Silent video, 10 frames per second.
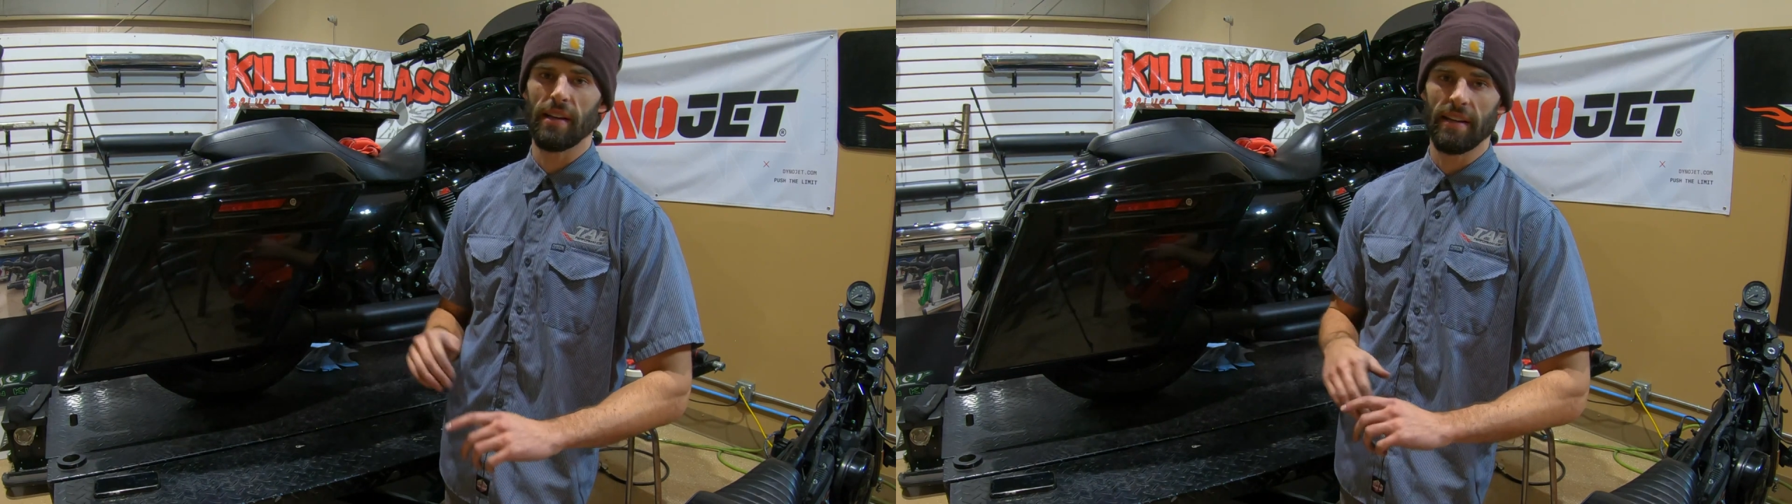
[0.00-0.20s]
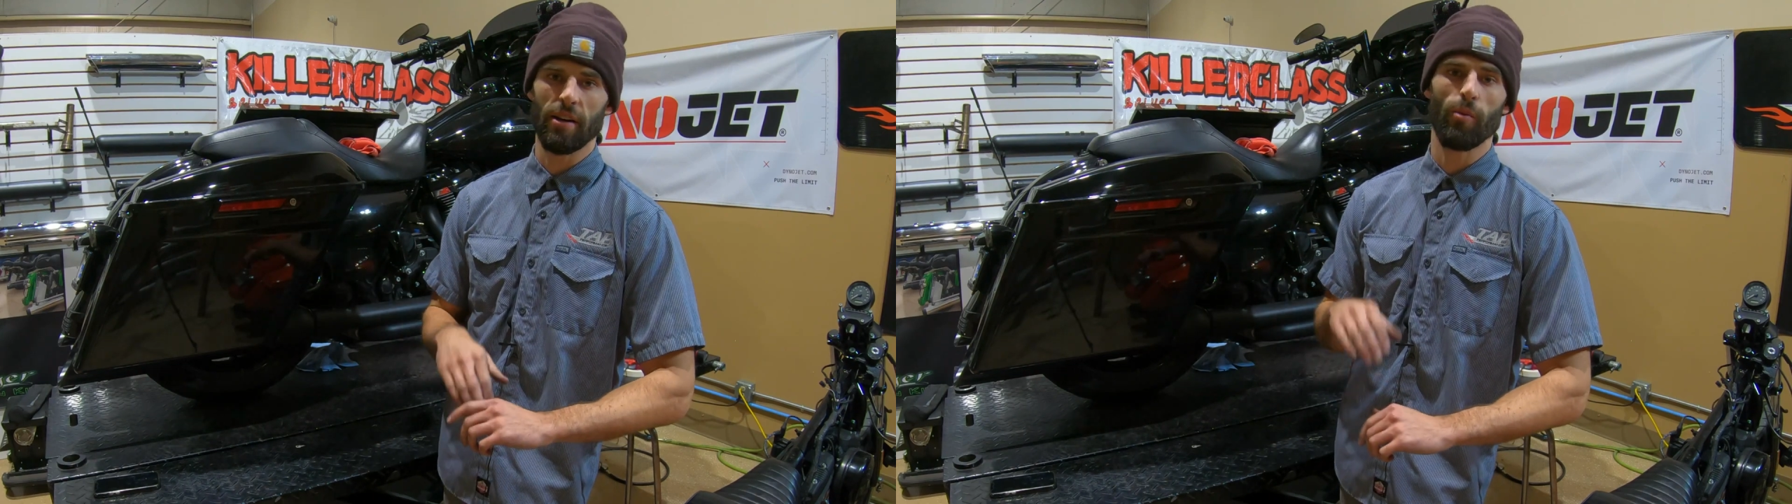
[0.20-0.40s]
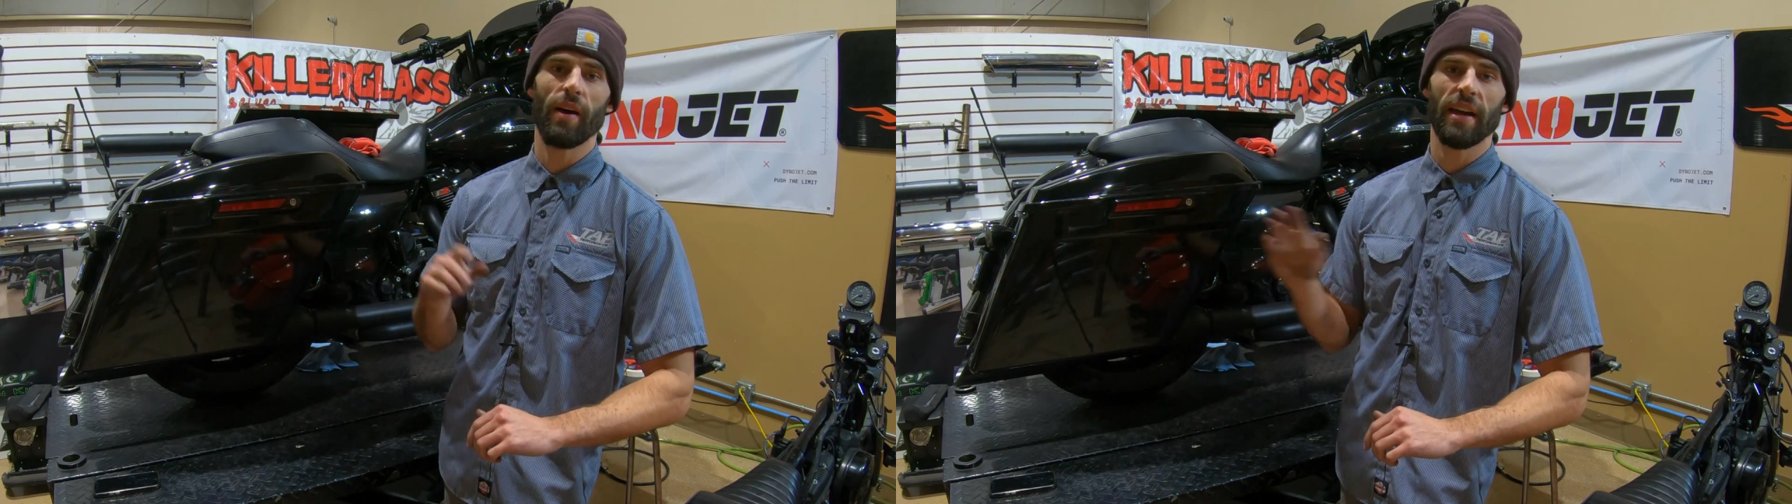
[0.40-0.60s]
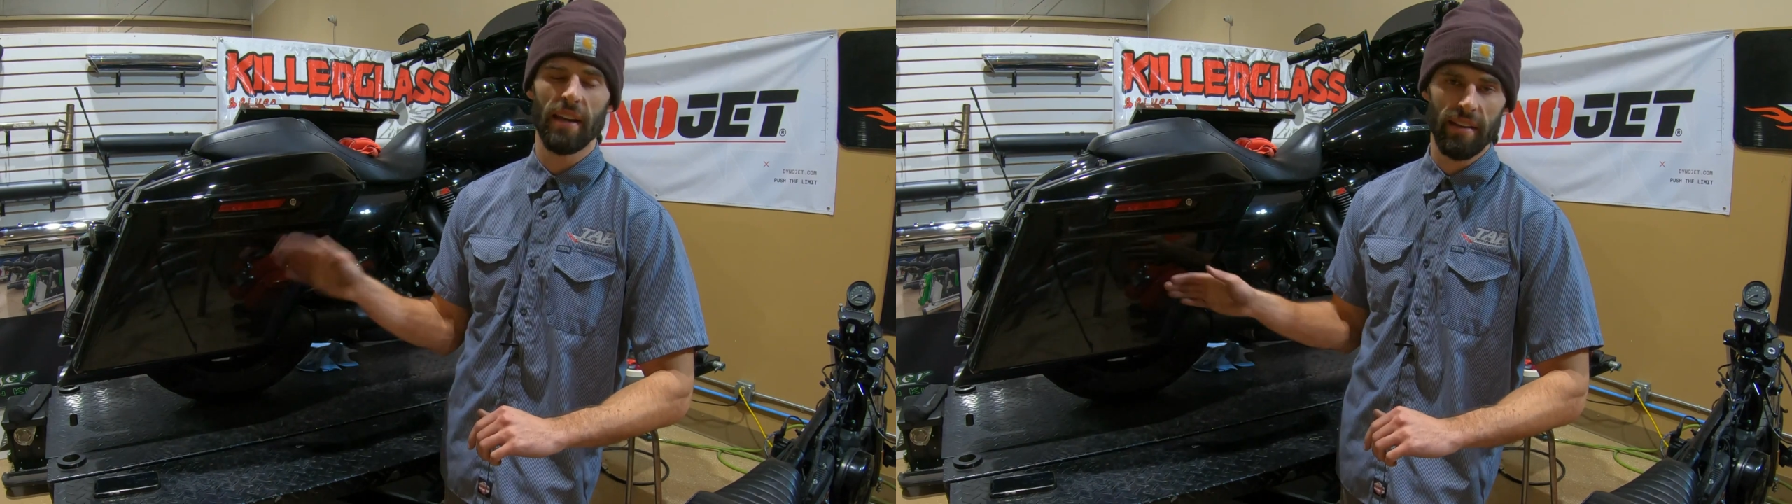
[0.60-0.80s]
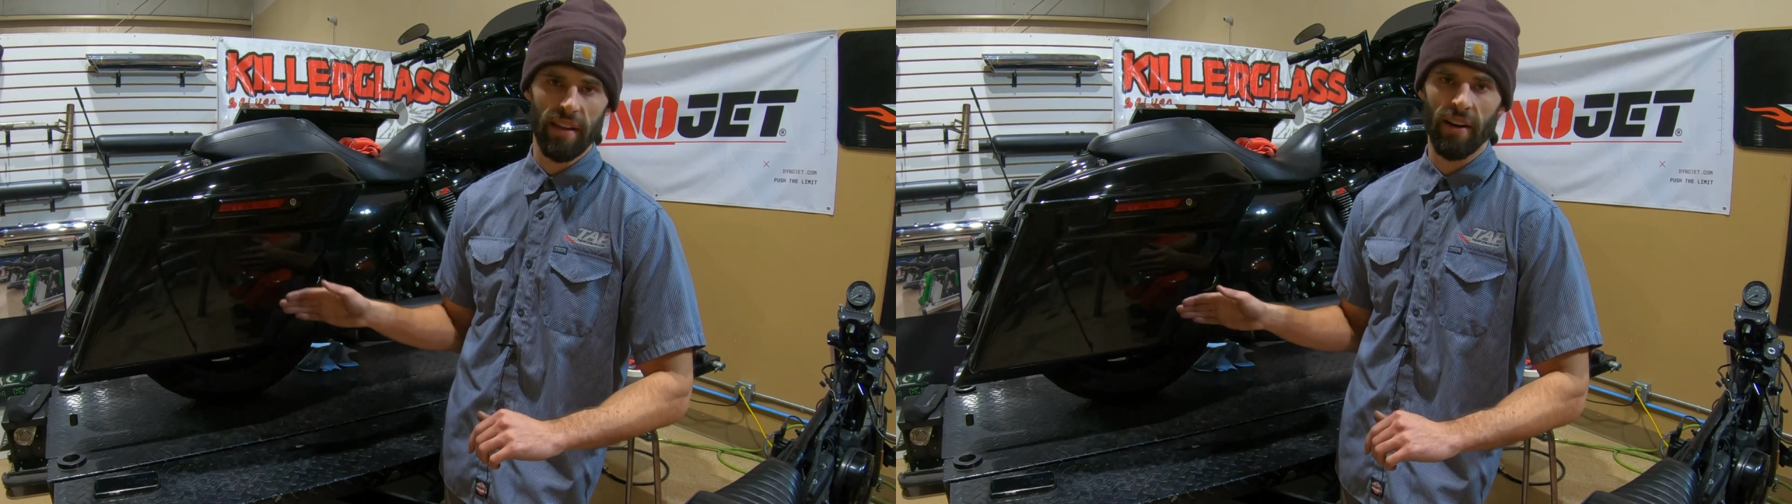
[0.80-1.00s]
need to go back
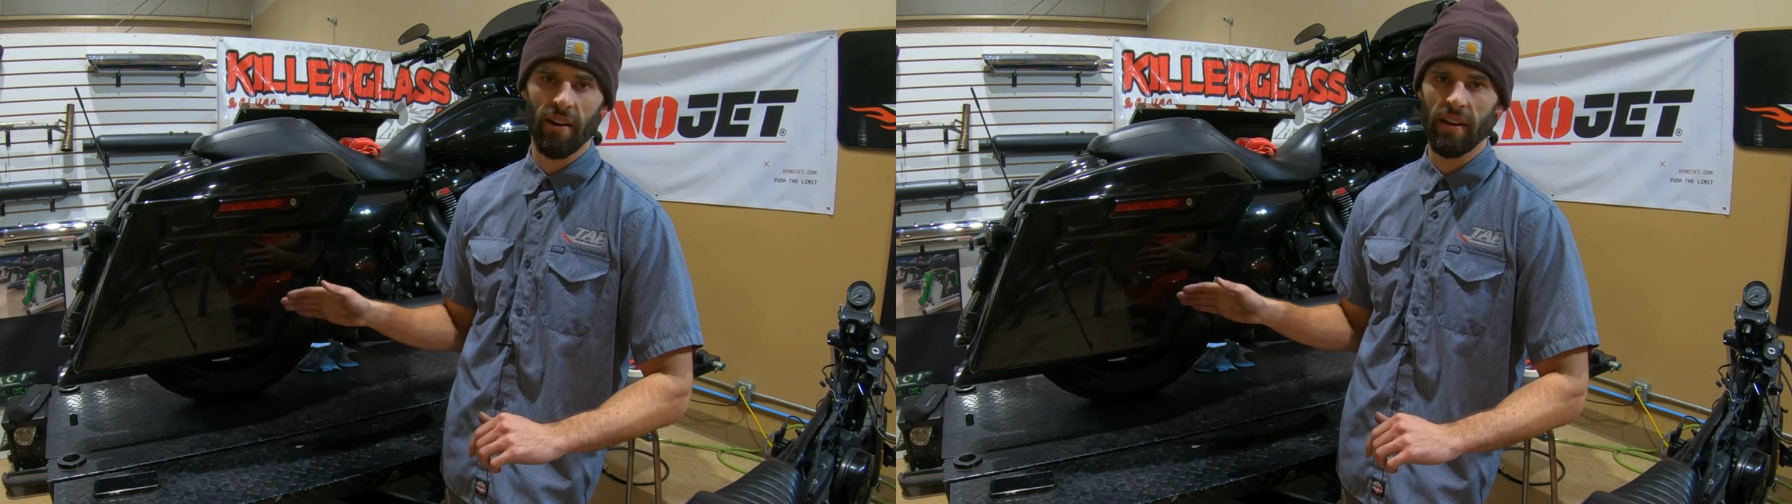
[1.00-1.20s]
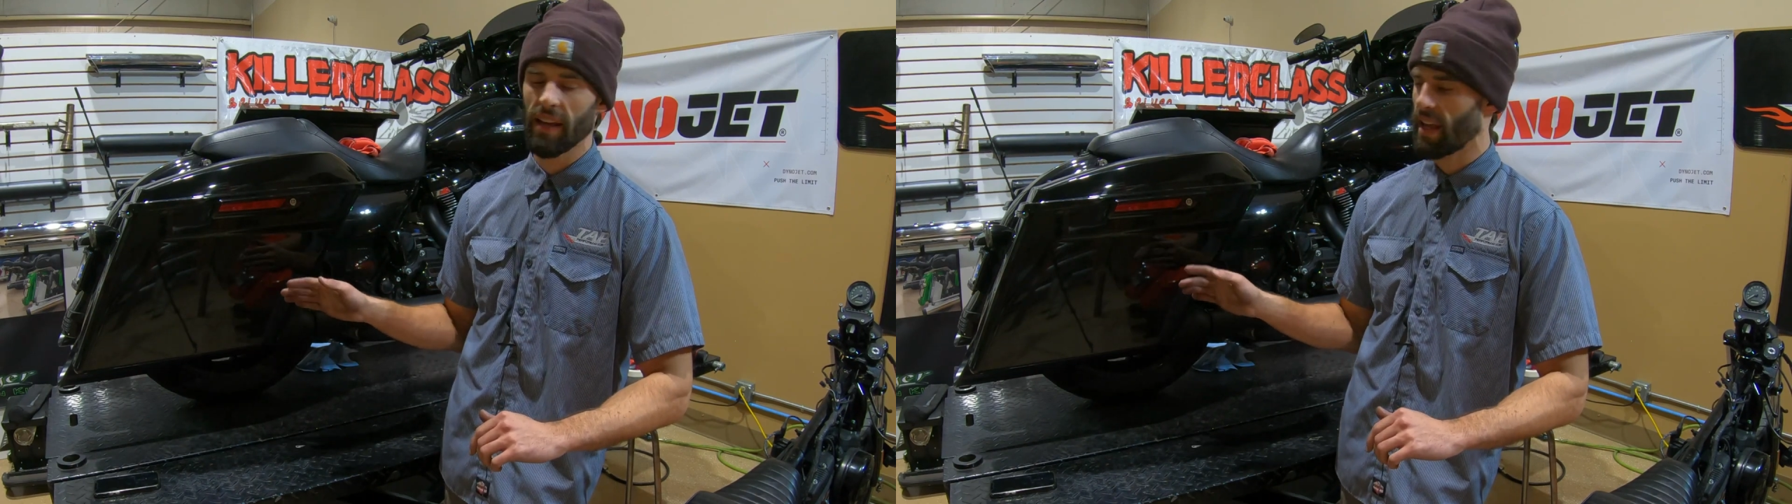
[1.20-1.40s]
in there